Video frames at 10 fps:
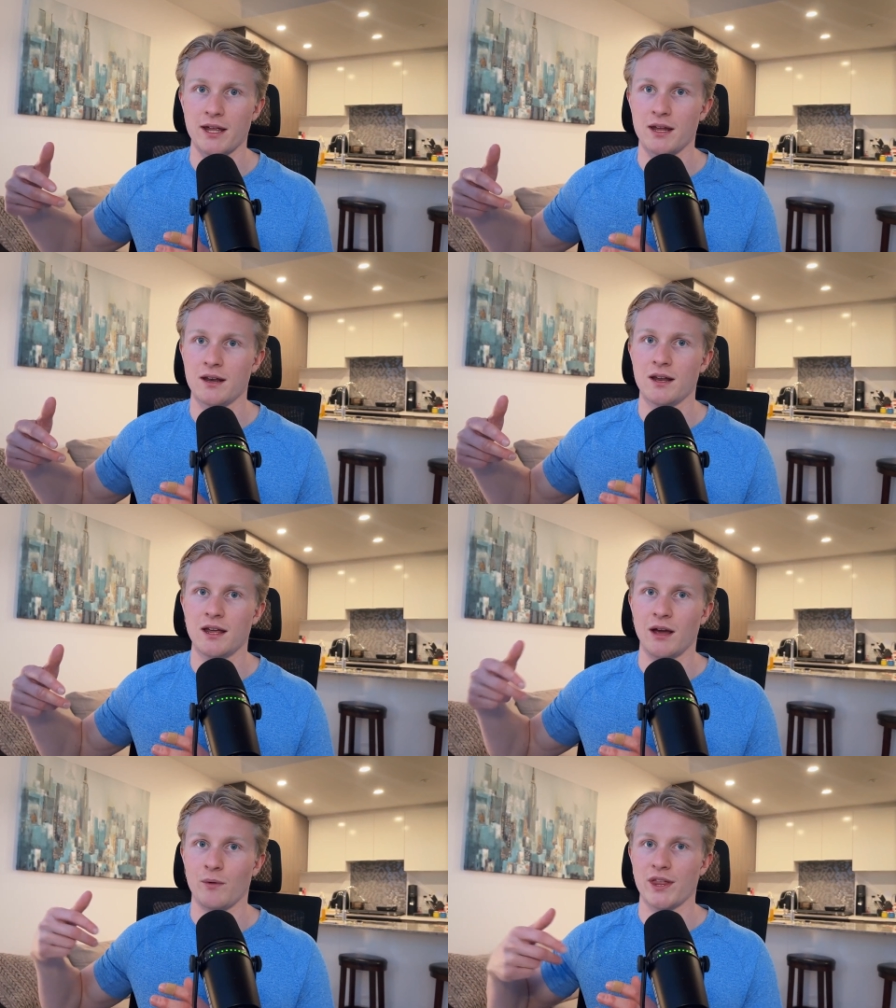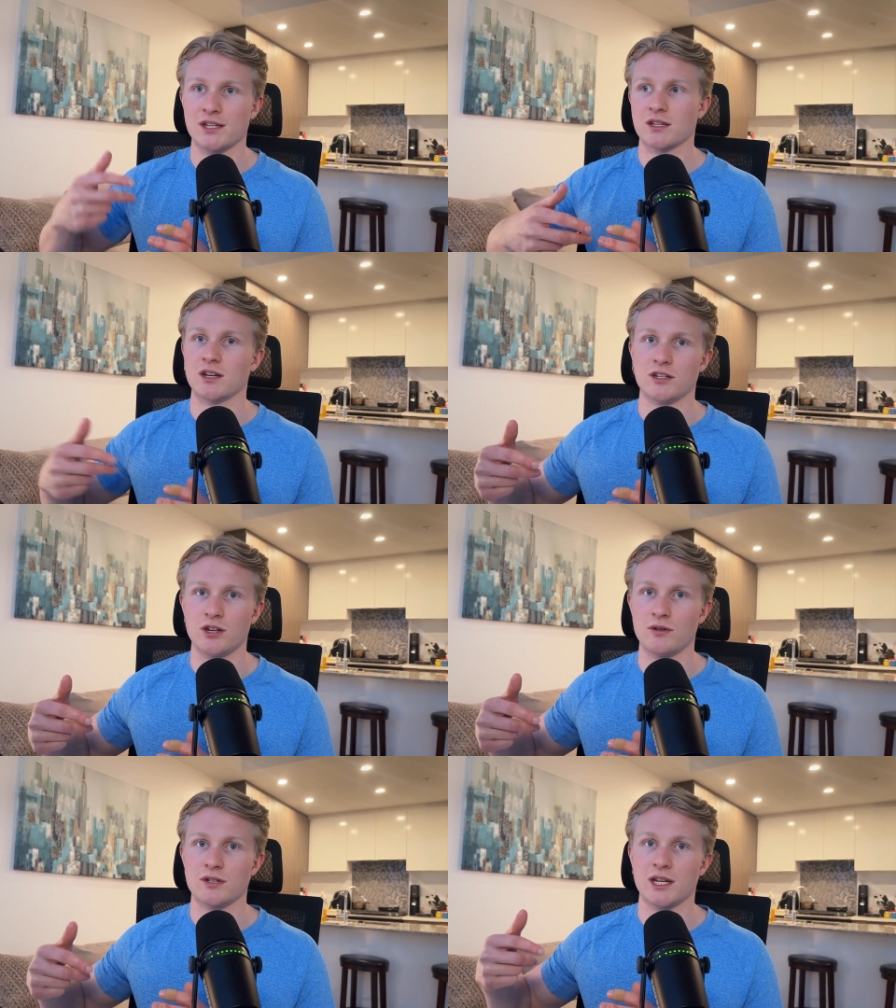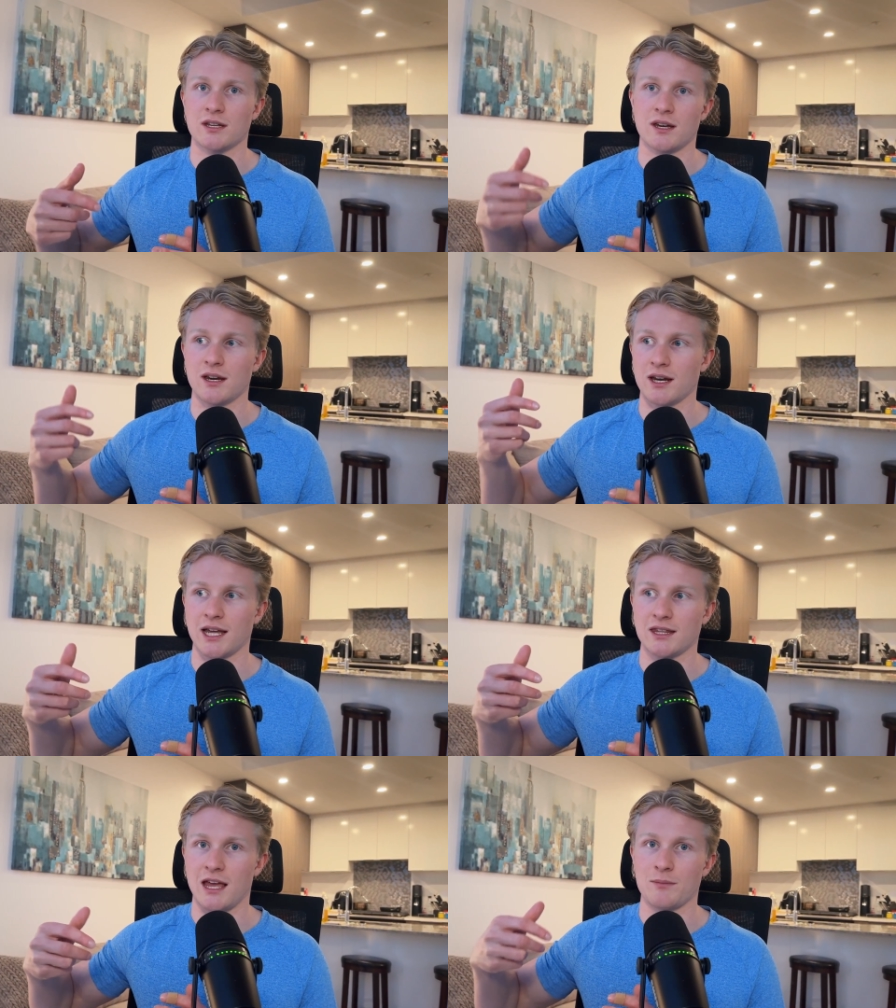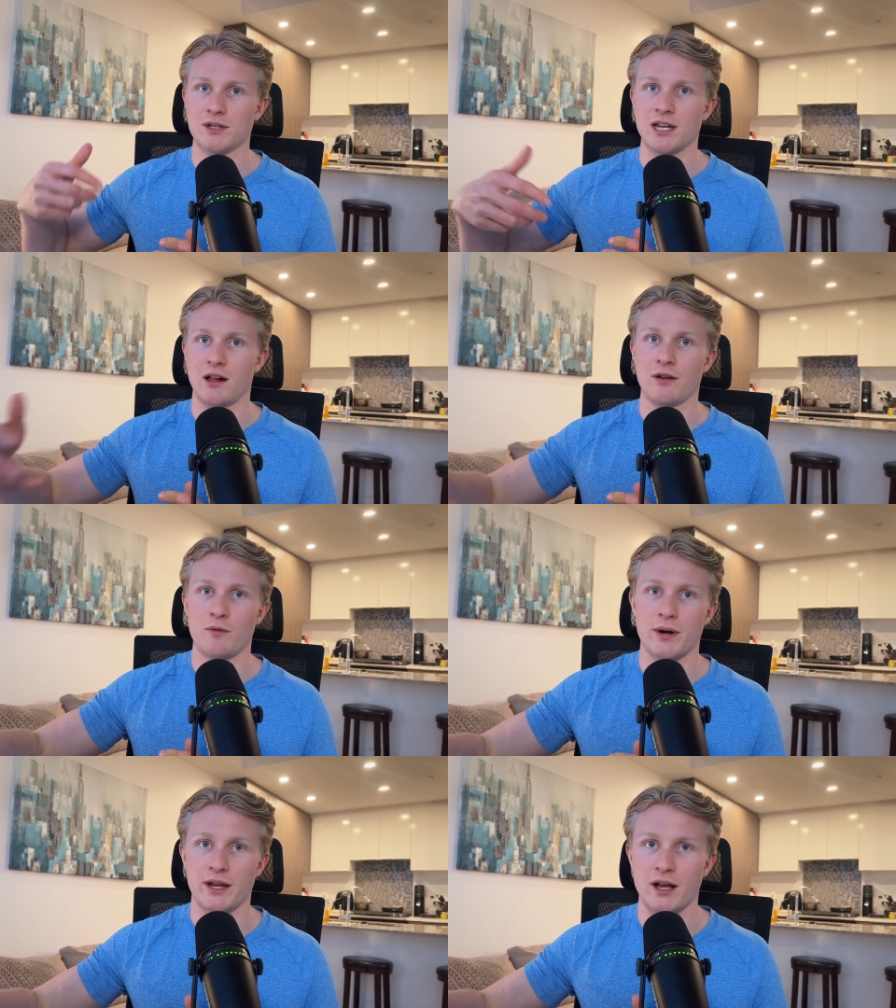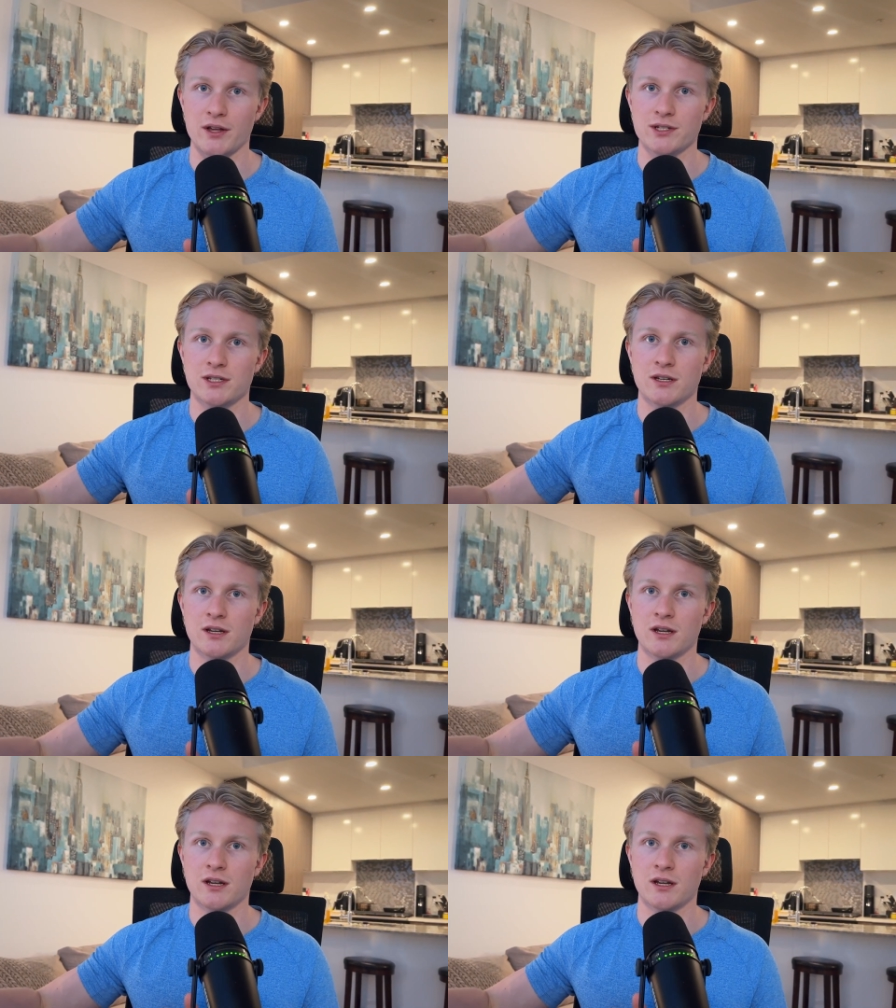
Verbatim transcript: in. And what that's going to do is get going to get them to tell everybody else.